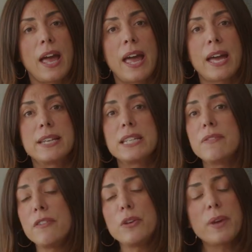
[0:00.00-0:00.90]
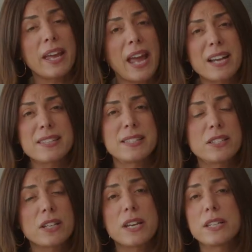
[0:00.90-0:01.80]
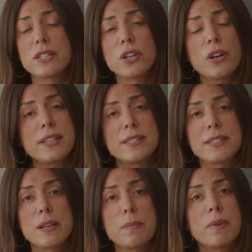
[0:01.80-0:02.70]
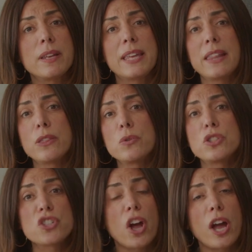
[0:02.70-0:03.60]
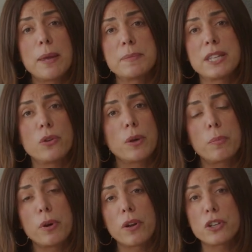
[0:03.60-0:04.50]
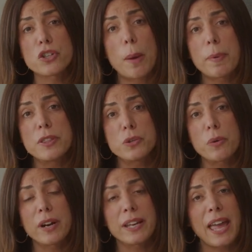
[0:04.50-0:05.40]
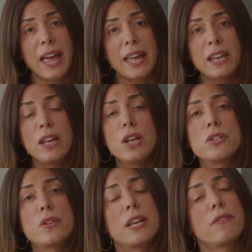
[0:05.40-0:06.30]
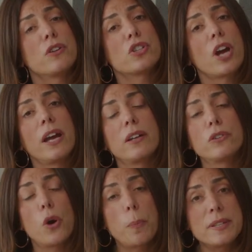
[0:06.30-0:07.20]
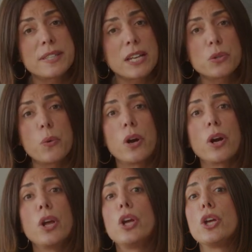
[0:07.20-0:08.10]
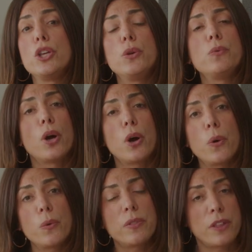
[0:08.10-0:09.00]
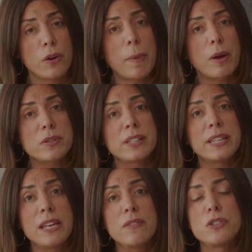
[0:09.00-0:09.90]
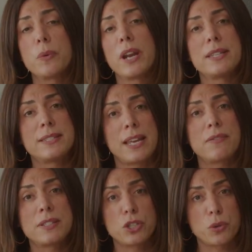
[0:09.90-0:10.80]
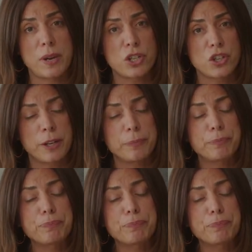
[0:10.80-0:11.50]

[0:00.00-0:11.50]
And even if you can't access a security system, get those chimes that you can put on the top of the door again, so that if your child opens that door, you know they're about to leave to an unsafe situation.